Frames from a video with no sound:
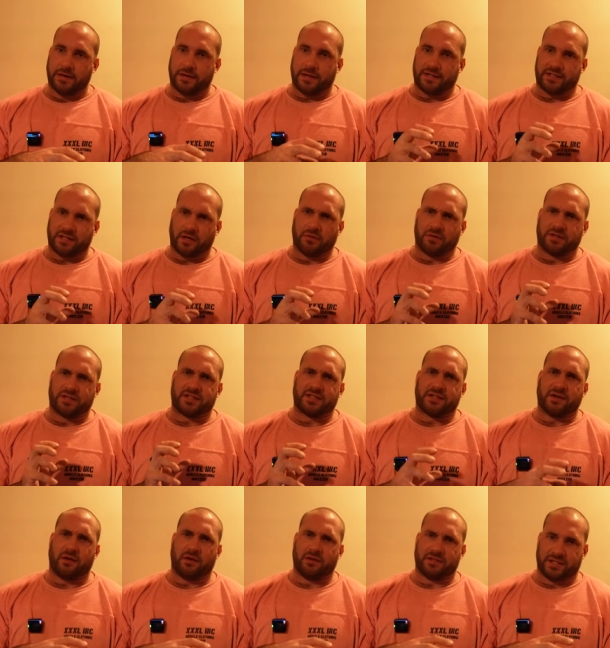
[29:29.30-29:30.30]
that's the whole
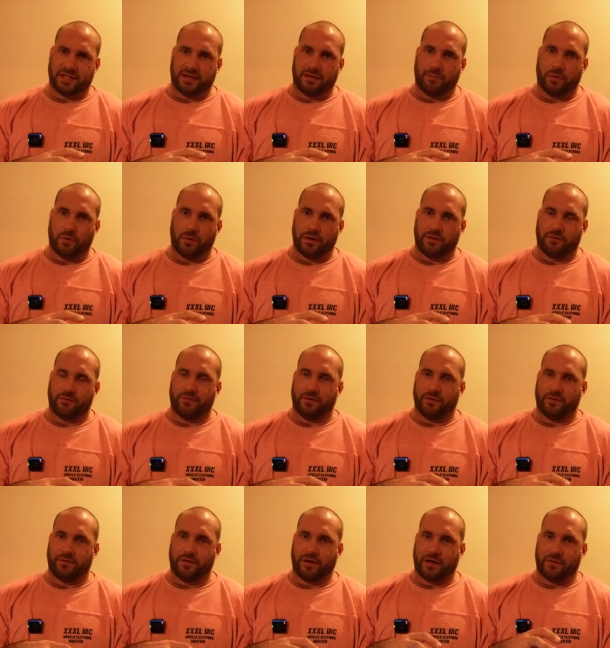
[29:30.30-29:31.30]
starting point for
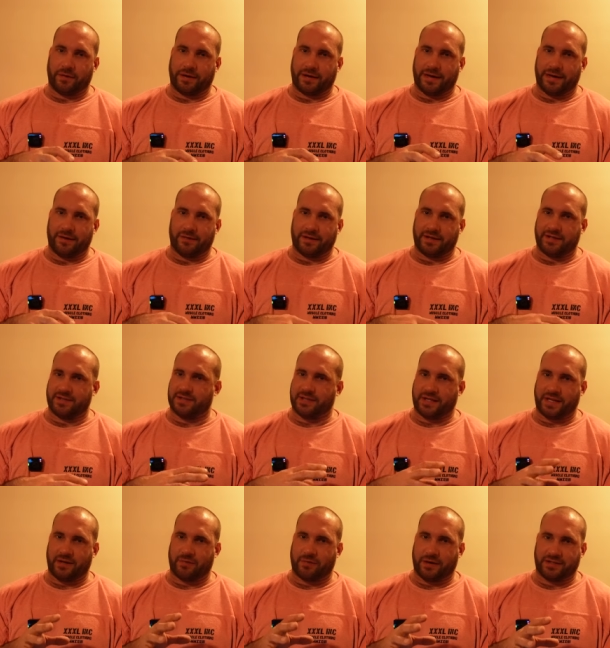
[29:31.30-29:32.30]
figuring out these
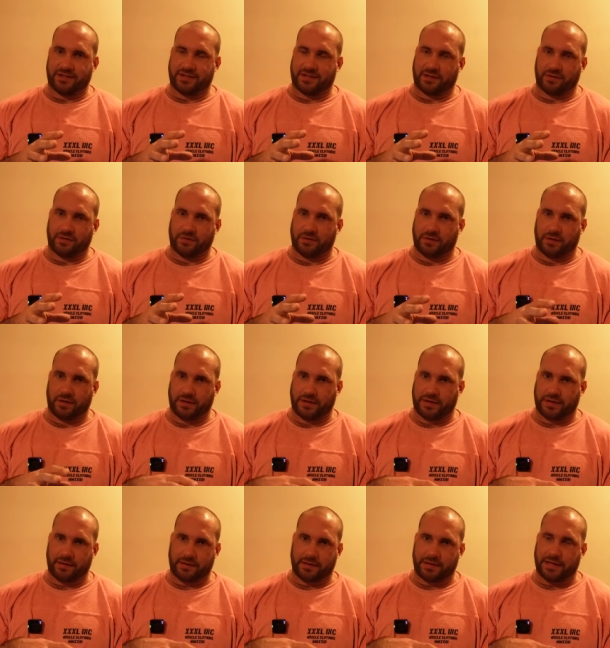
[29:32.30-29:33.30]
theoretical
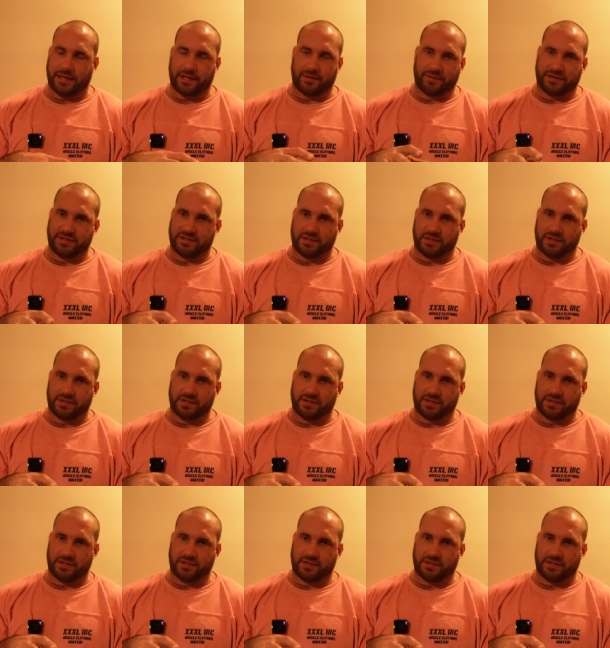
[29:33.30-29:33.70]
like calorie